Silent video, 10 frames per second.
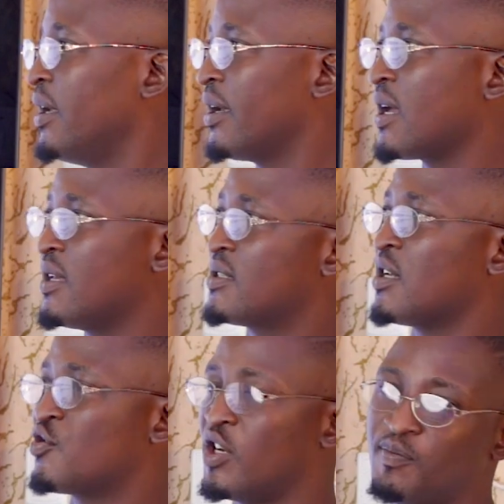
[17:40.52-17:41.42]
in cancer
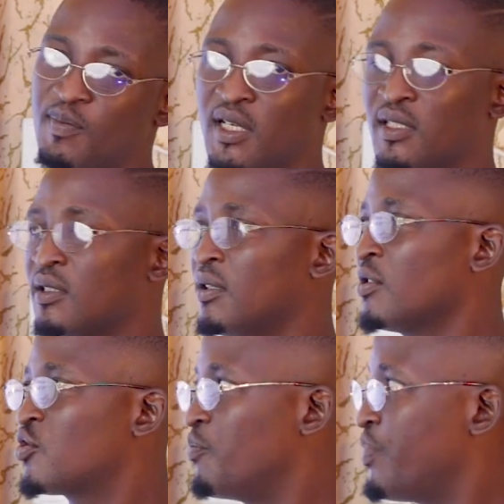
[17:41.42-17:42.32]
treatment.
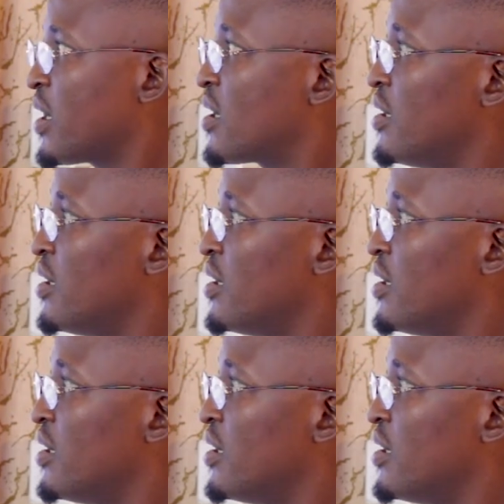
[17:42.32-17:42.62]
To break